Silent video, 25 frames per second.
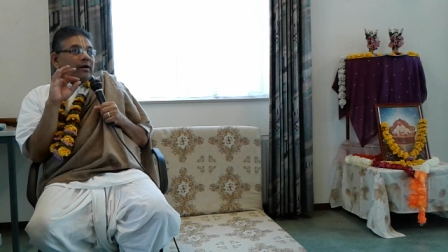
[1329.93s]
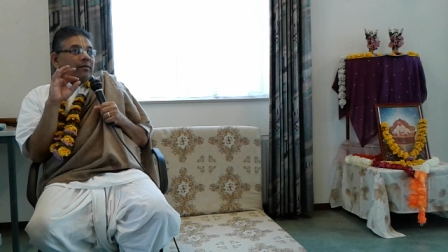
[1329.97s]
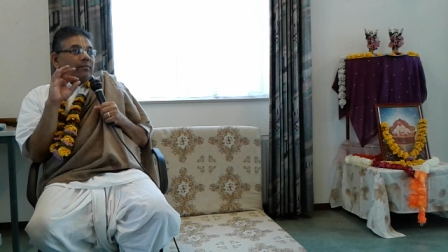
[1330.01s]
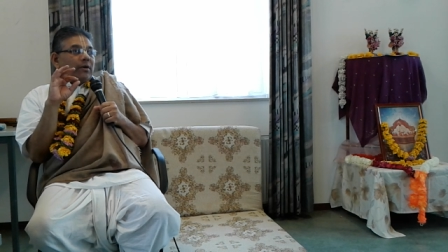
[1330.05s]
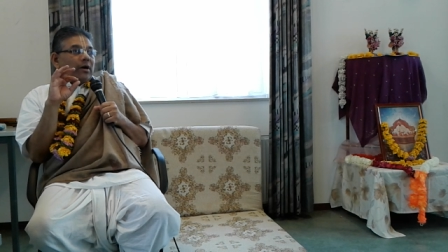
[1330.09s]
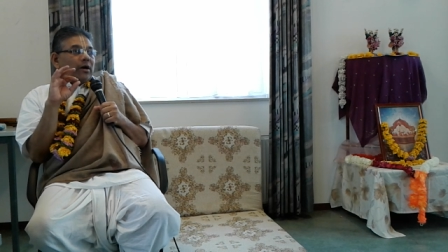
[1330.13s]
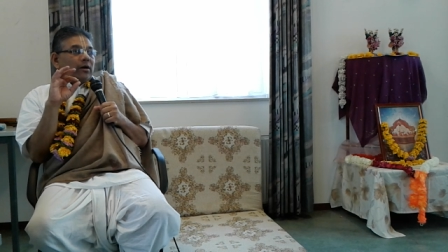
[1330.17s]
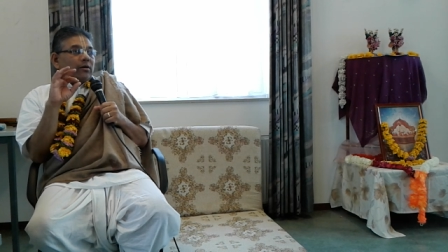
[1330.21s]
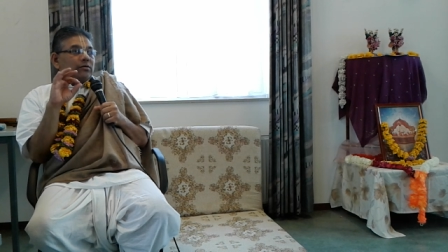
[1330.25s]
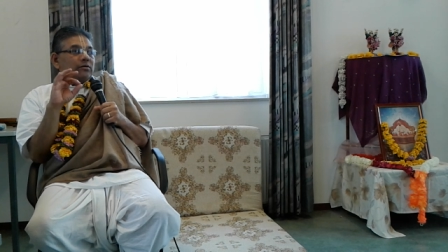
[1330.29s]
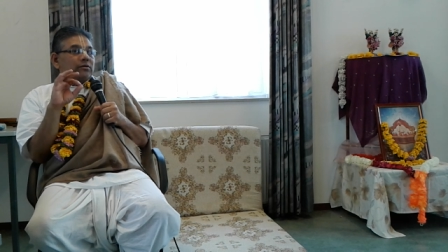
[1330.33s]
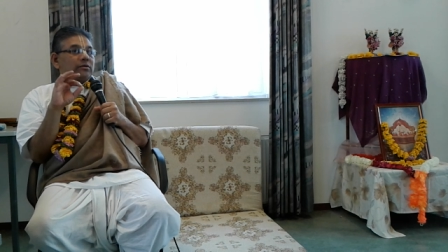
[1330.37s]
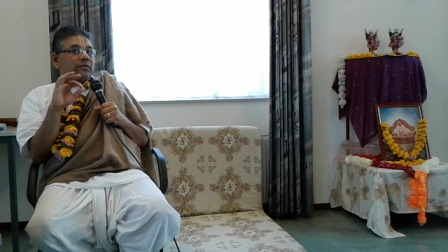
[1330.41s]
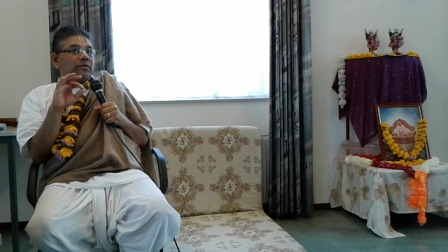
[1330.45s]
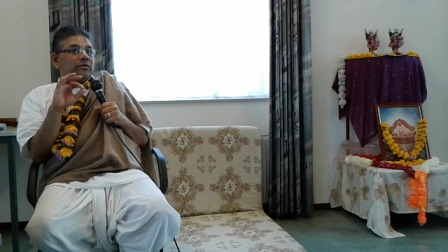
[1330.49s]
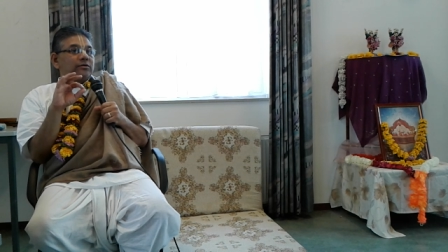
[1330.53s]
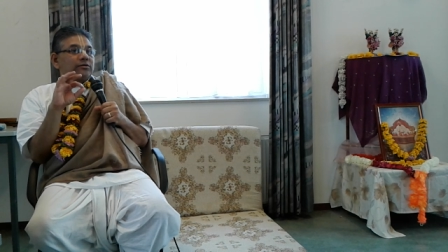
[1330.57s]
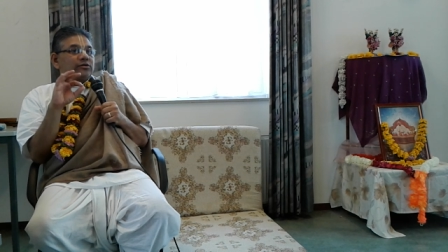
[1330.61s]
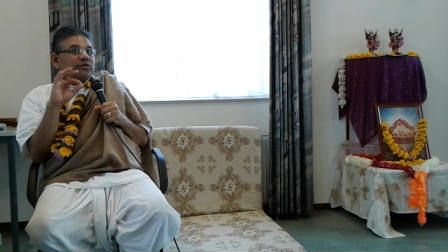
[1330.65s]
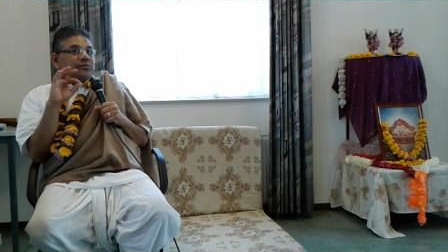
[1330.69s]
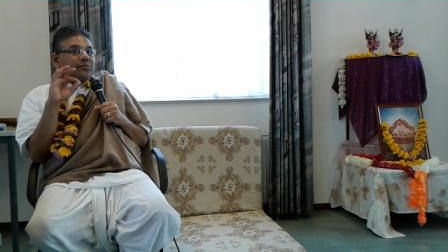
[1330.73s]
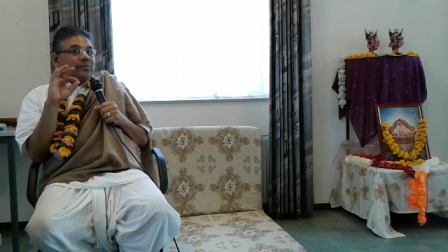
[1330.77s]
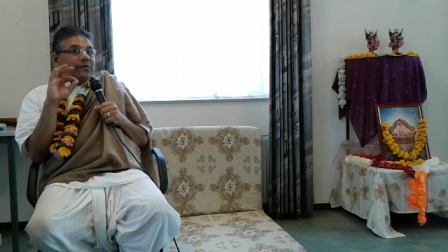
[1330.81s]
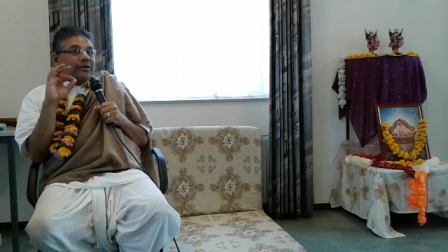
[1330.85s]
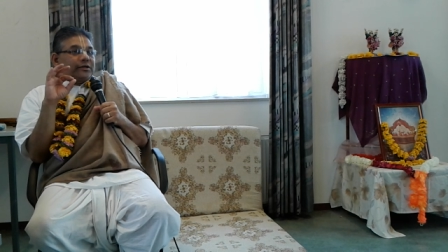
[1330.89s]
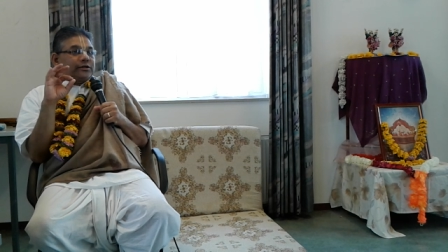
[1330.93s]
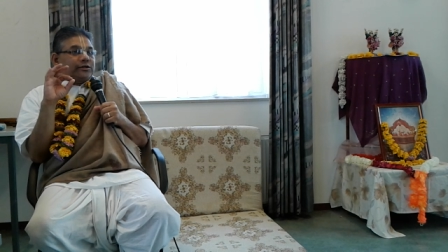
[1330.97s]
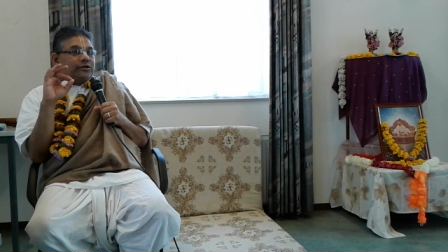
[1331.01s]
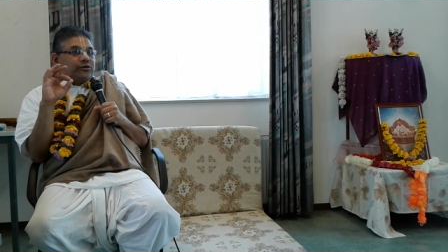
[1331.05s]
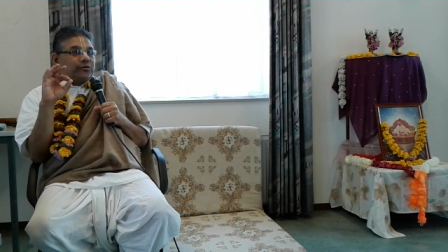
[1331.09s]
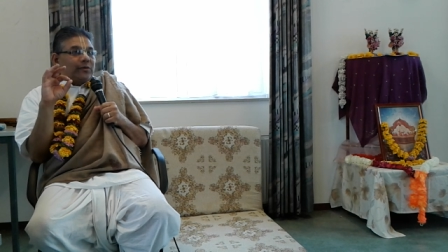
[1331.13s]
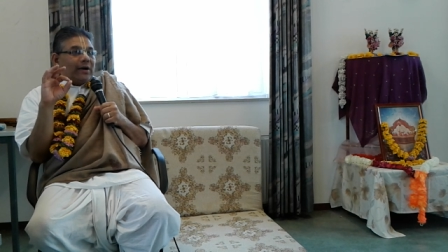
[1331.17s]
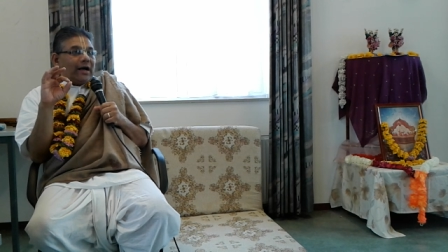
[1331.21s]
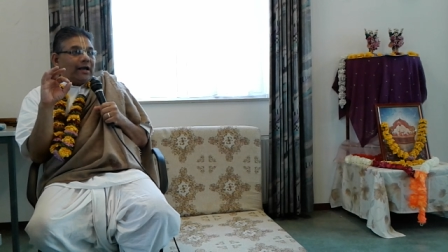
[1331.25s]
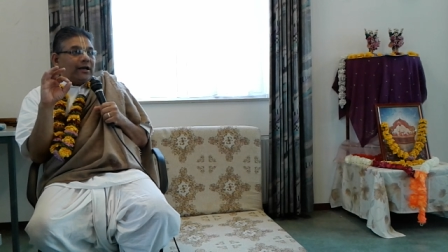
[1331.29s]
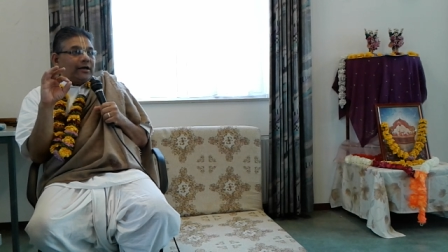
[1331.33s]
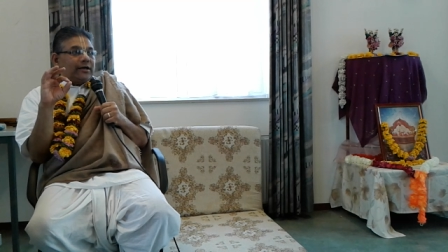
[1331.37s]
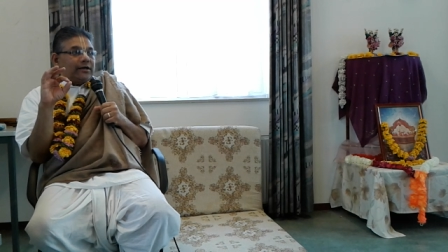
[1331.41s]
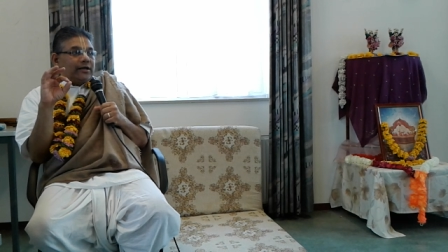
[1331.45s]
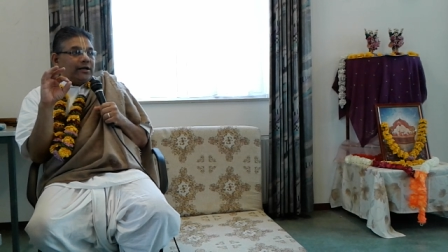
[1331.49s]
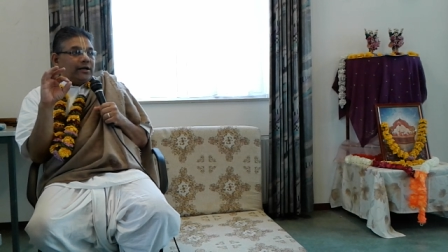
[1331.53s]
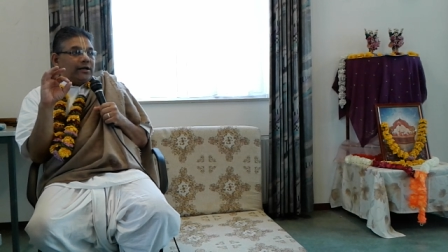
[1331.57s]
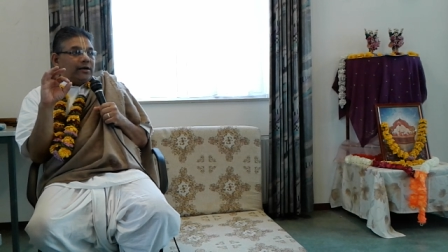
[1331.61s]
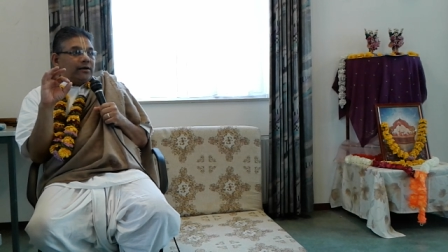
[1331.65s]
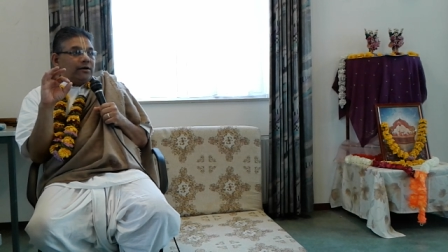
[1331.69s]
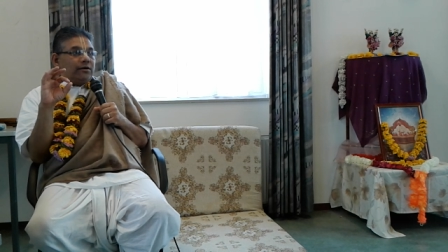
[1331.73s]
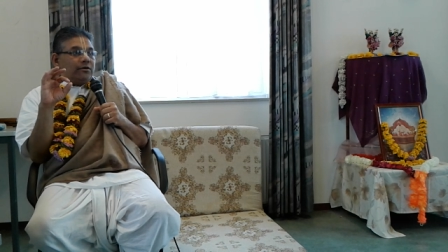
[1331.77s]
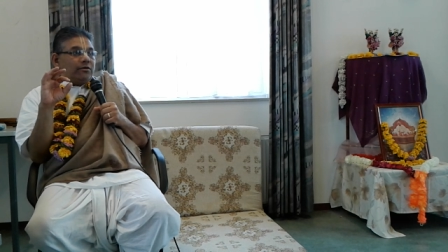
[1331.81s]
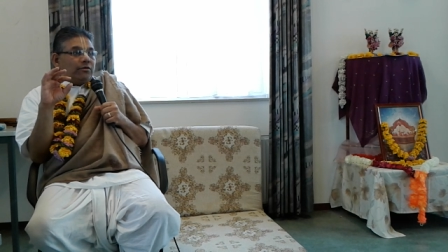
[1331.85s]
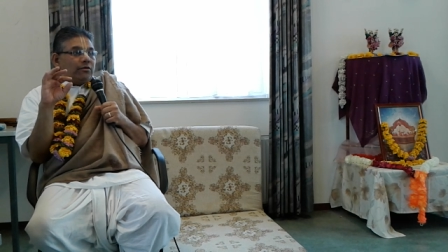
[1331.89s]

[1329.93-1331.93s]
about spirituality,